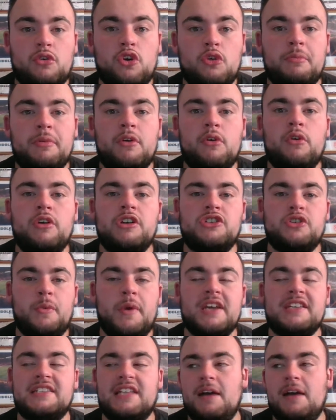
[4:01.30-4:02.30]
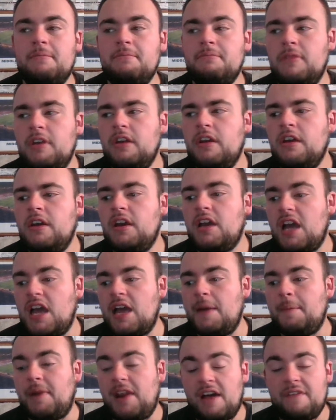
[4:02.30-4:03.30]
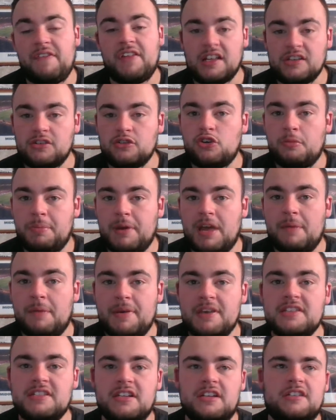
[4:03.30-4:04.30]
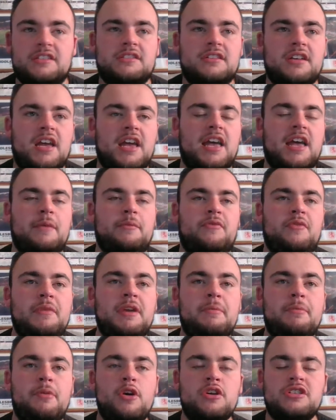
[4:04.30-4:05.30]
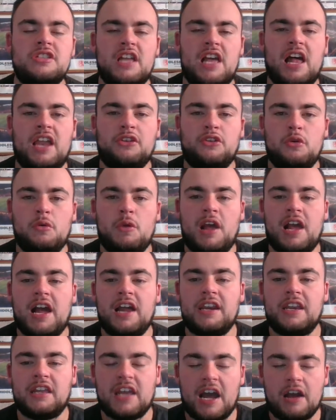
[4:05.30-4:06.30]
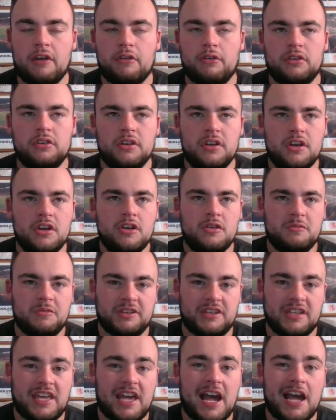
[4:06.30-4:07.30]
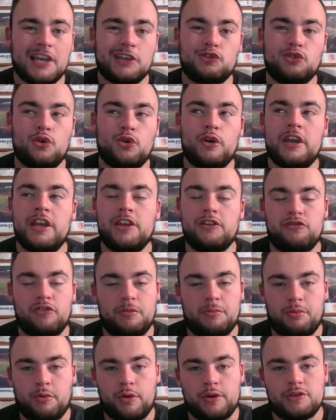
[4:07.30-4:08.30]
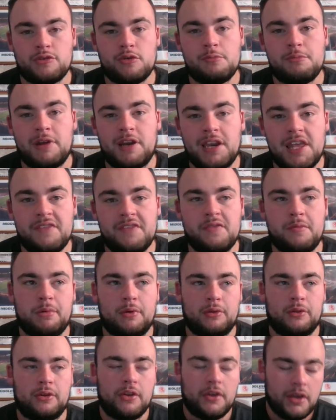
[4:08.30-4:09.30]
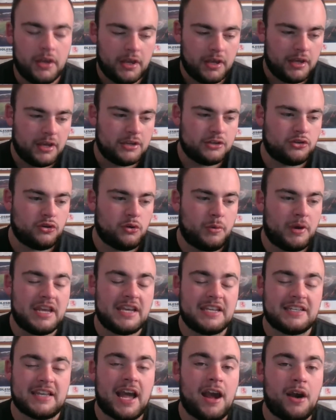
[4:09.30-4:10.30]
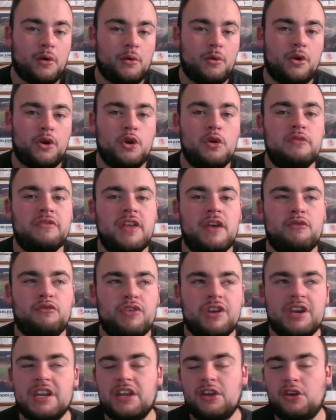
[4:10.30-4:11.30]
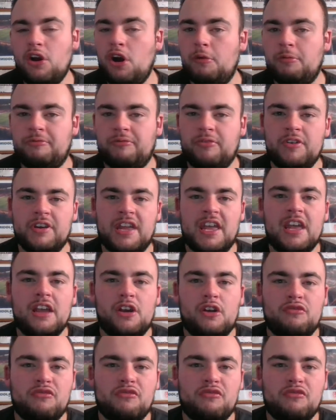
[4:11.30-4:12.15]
could be going to West Ham. And I think that's a good bit of business. For me personally, I do like Andy Carroll, but the guy is so injury prone, it's unbelievable. So when he's out, who have they really got up front? They ain't